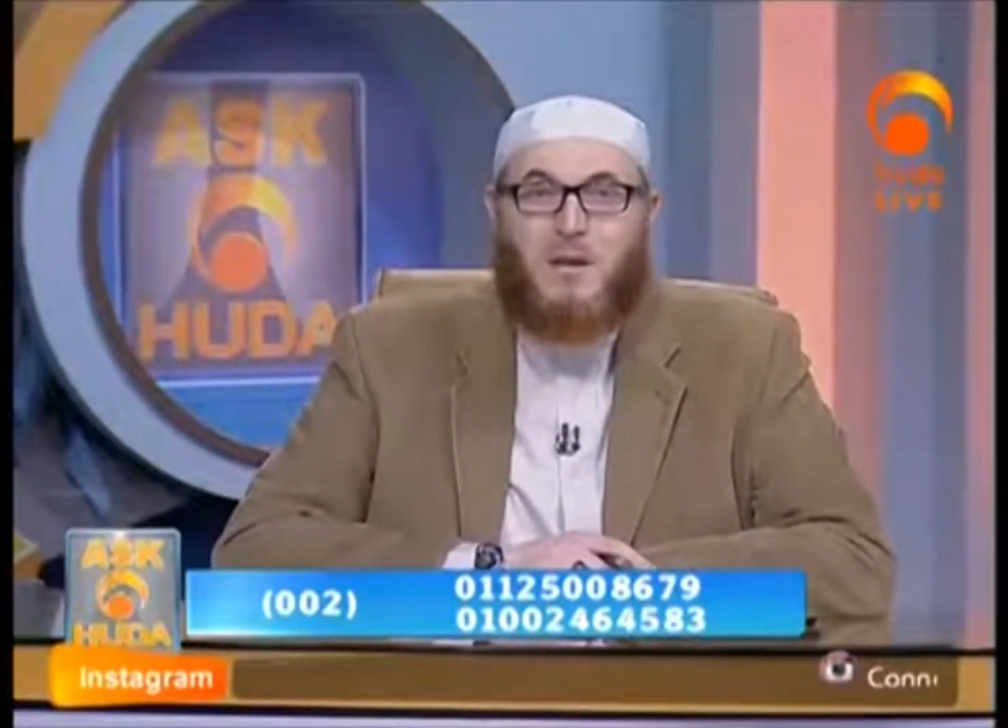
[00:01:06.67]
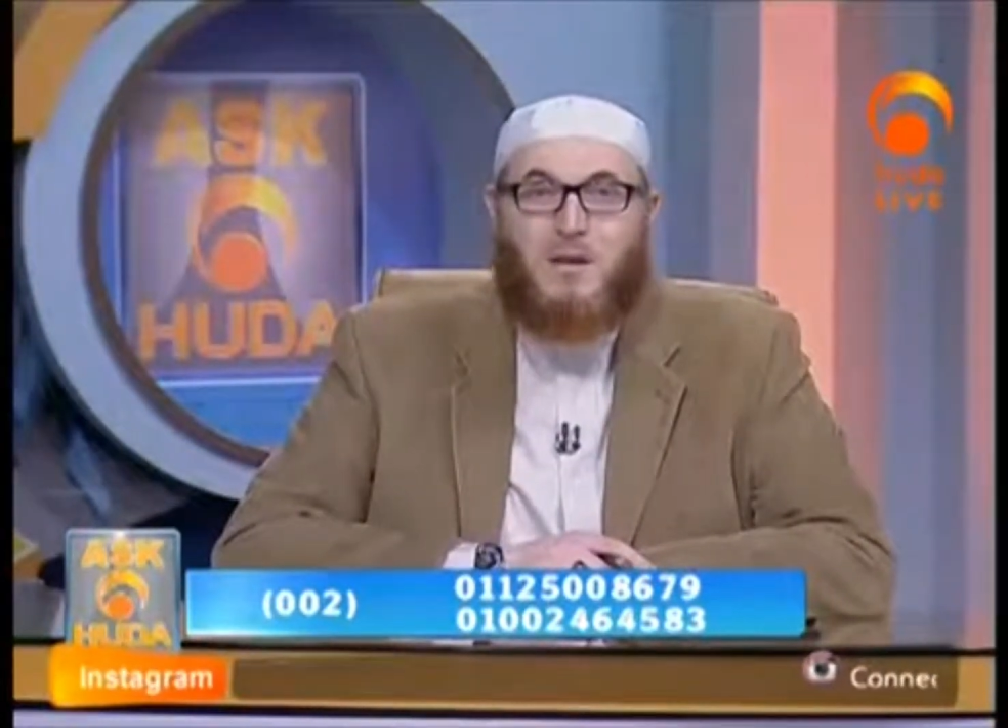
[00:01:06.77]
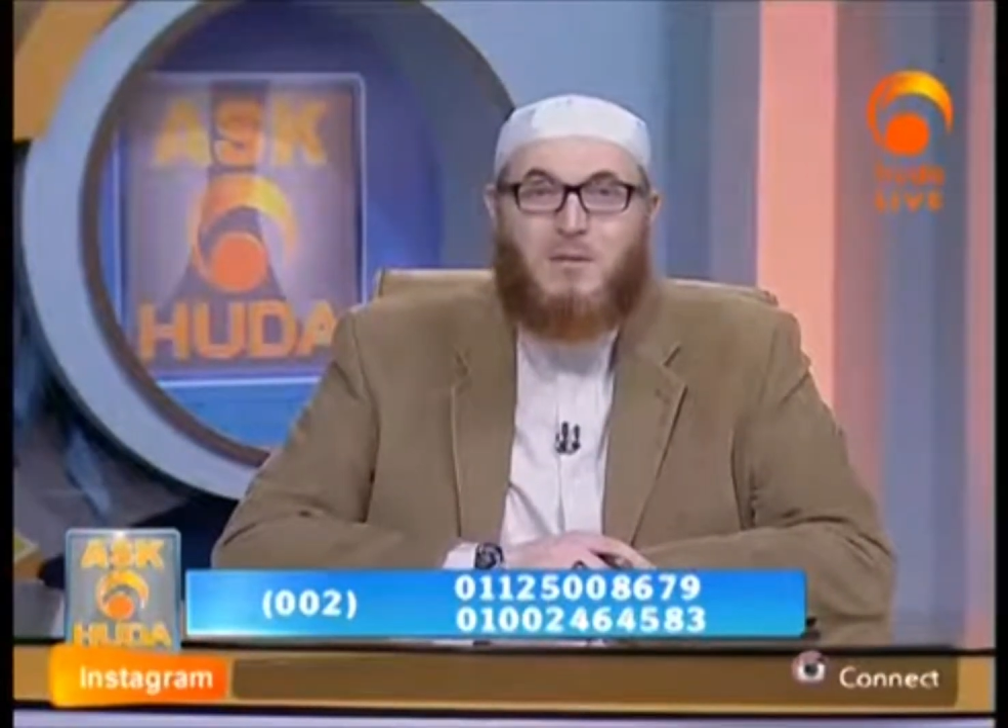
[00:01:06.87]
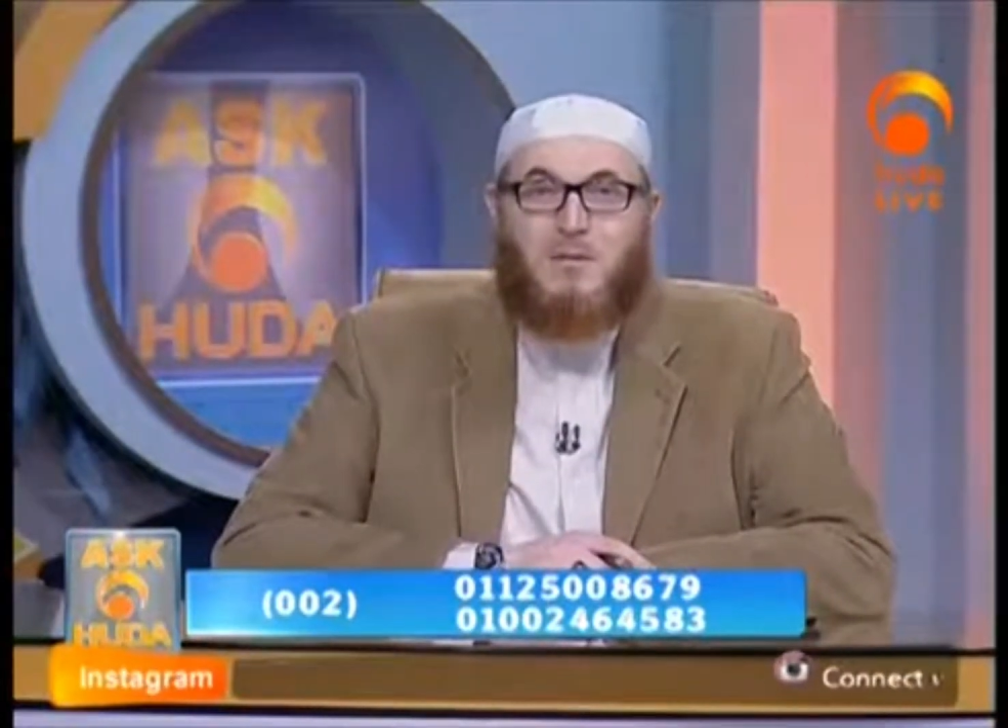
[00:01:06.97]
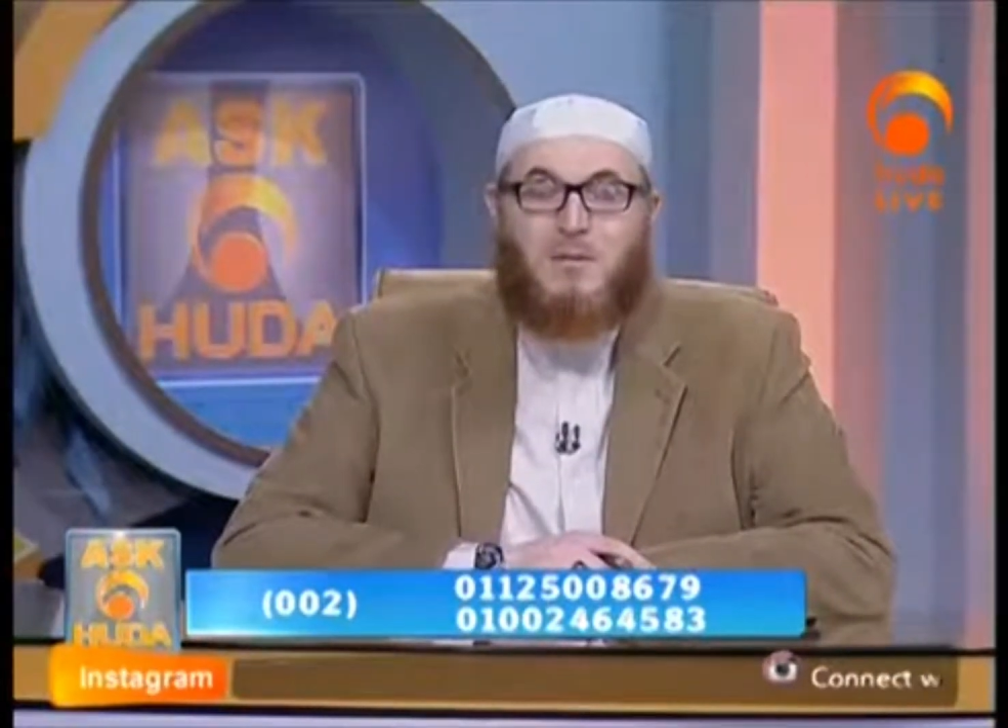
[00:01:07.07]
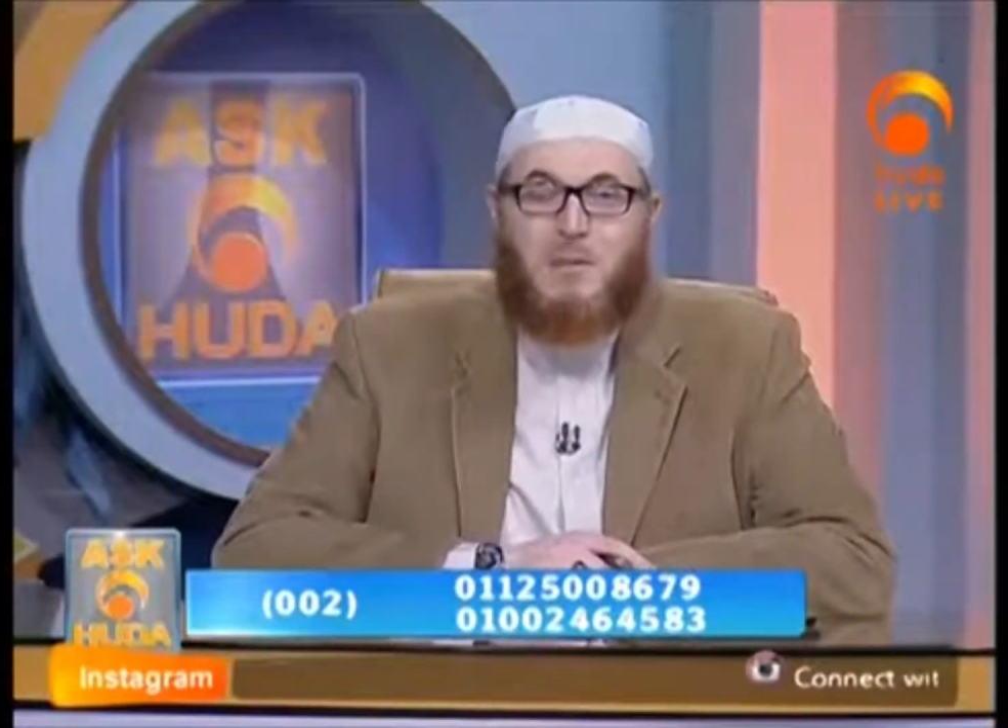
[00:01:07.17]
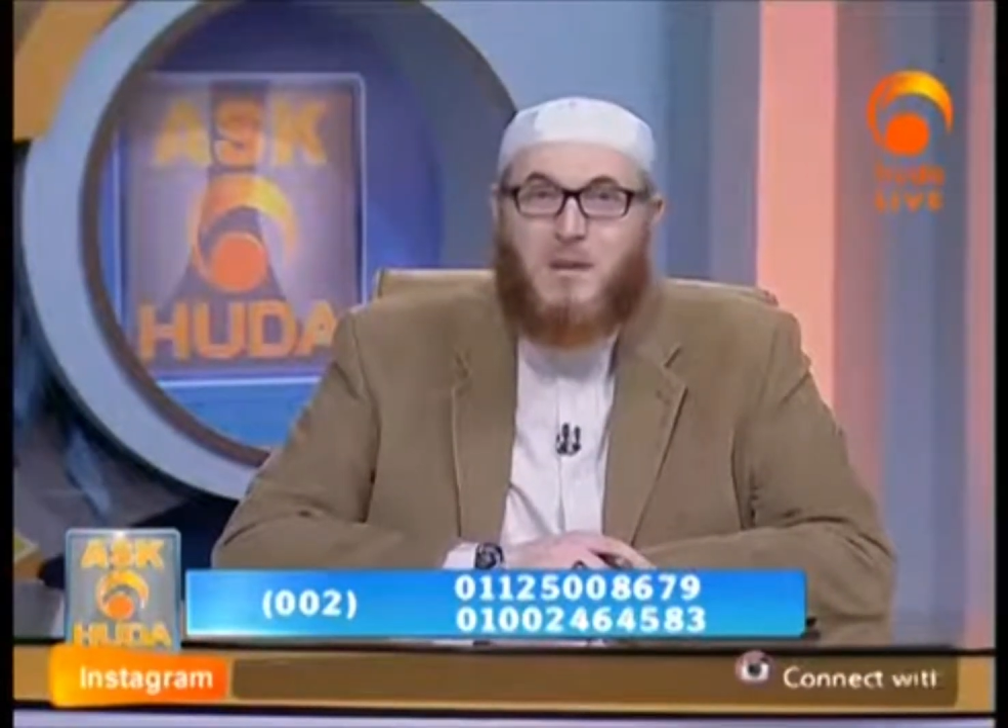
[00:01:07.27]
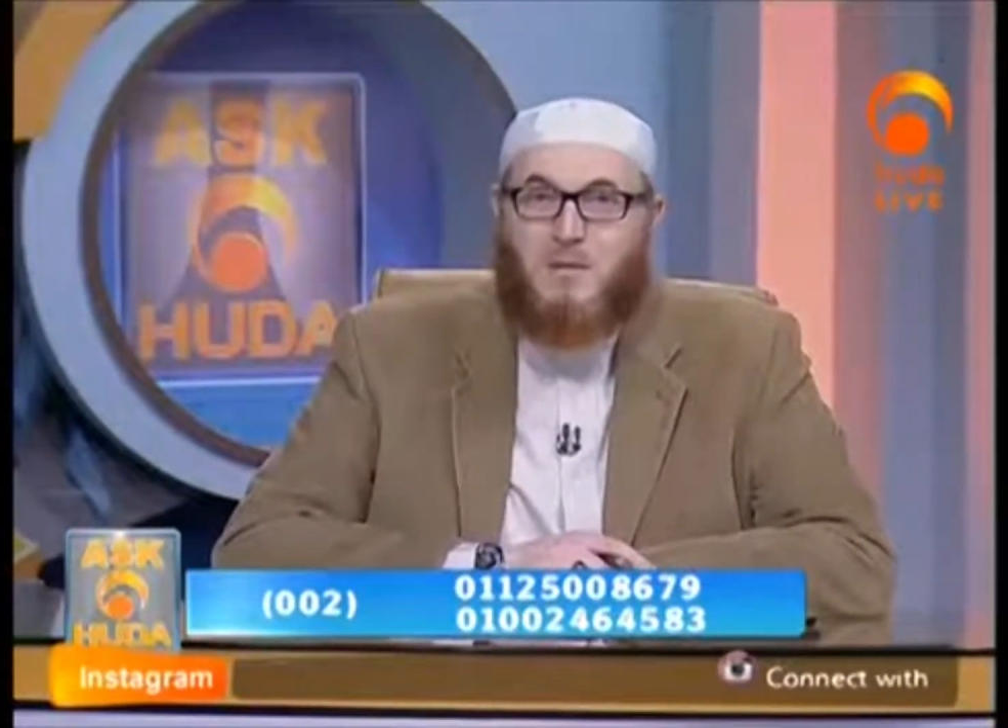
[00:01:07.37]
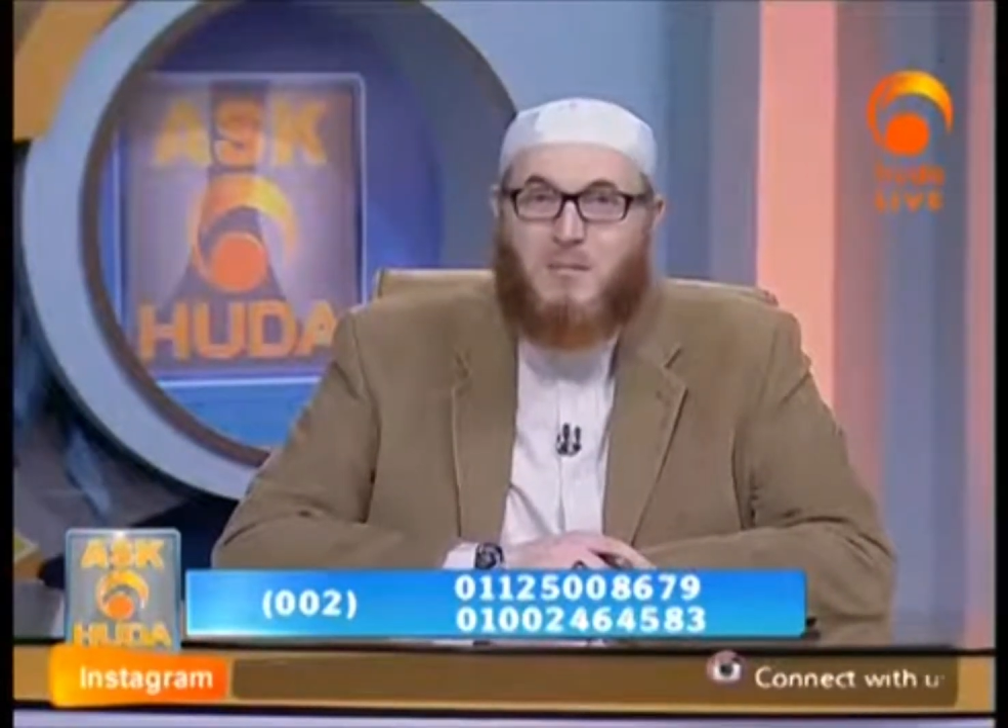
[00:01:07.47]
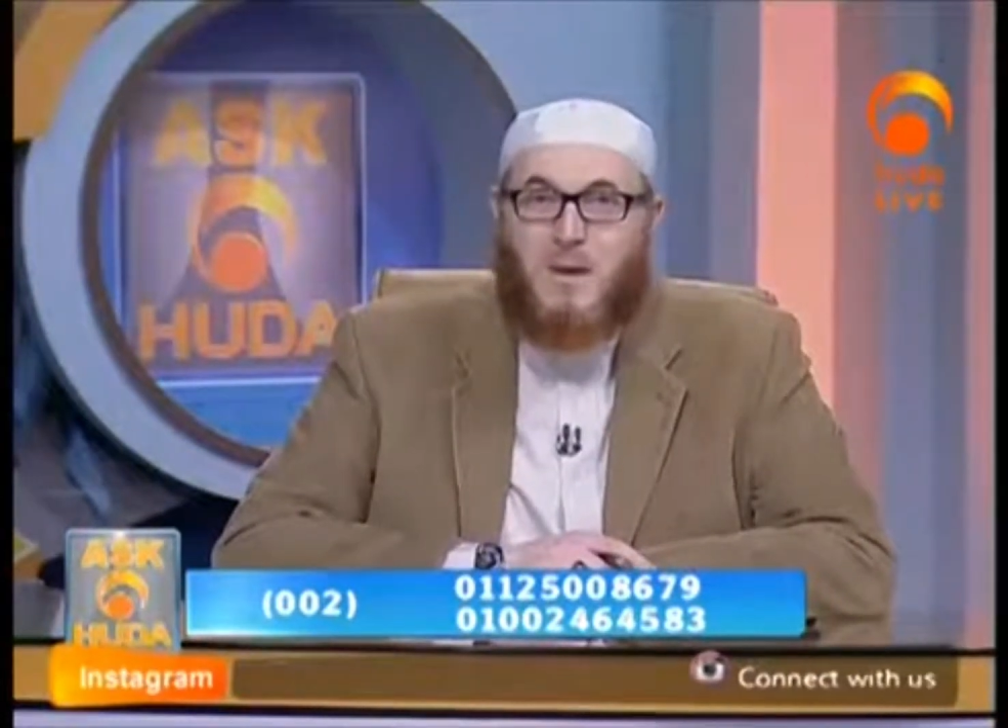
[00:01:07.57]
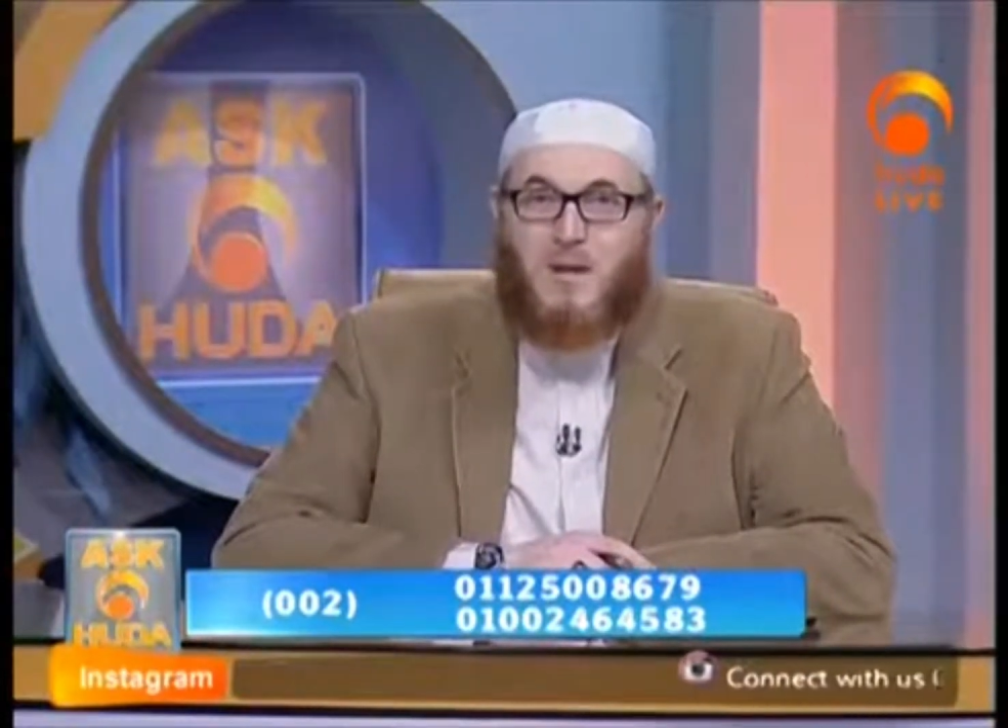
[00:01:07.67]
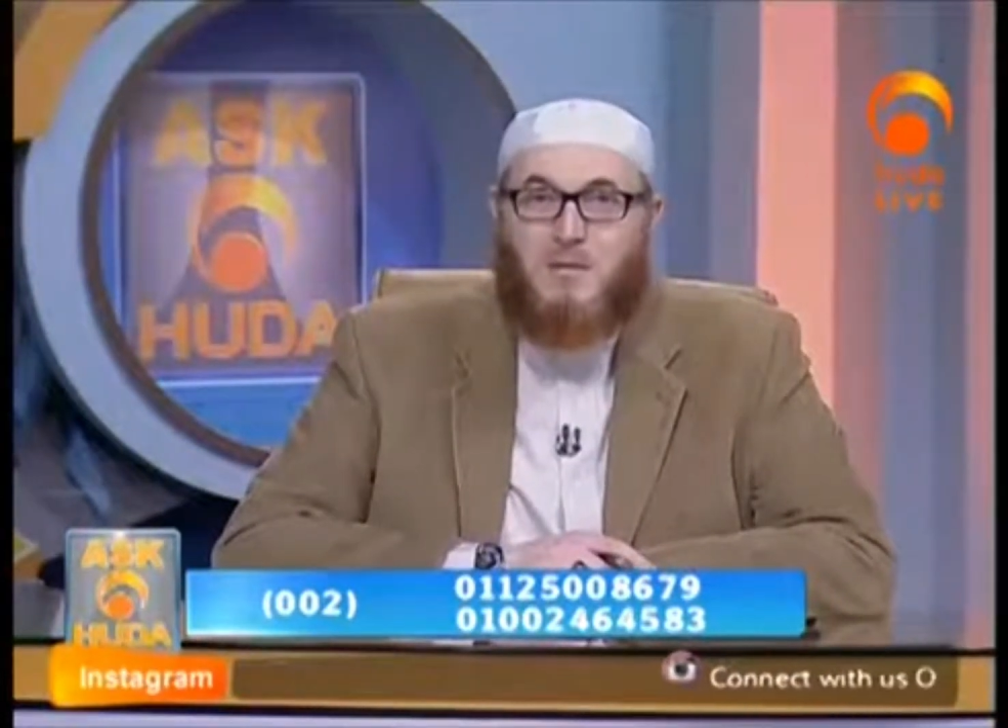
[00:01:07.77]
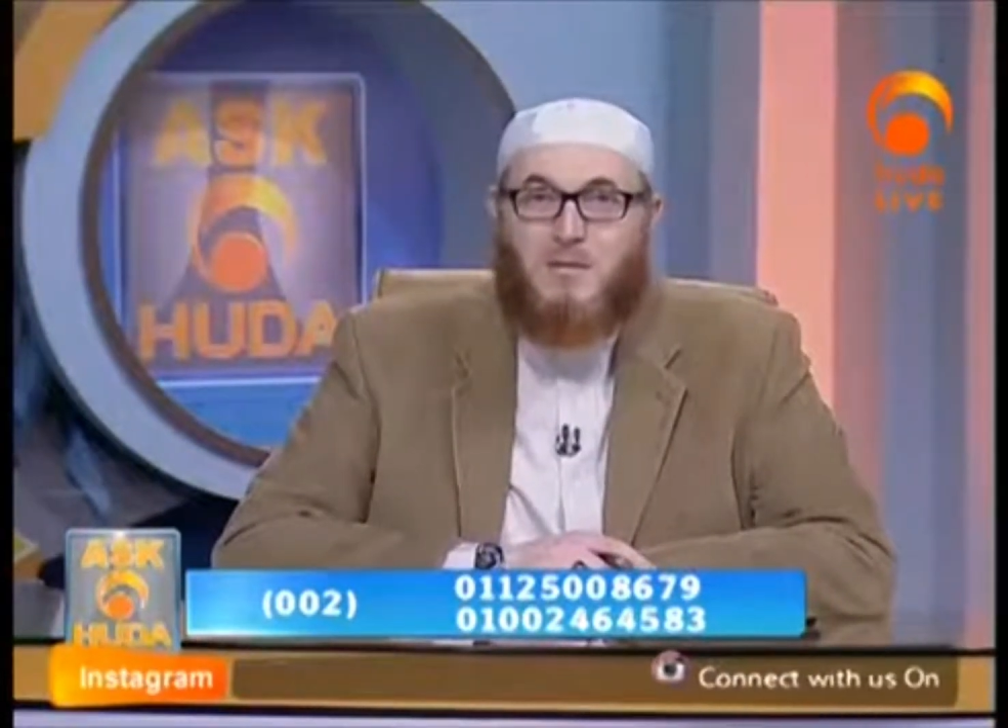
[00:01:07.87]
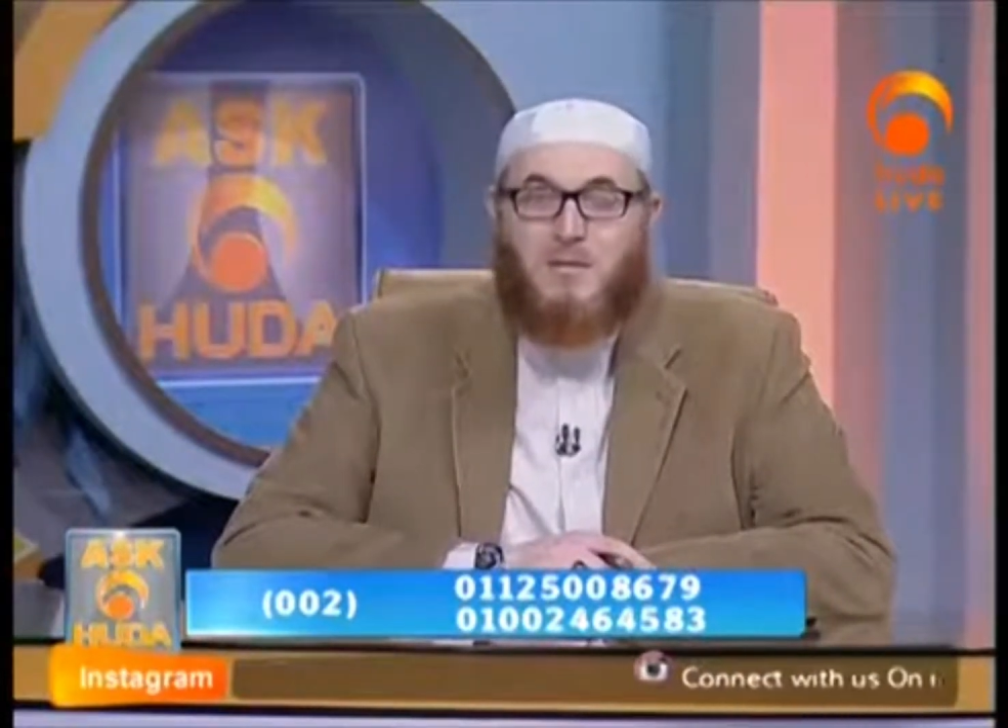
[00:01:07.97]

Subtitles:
there was a young man,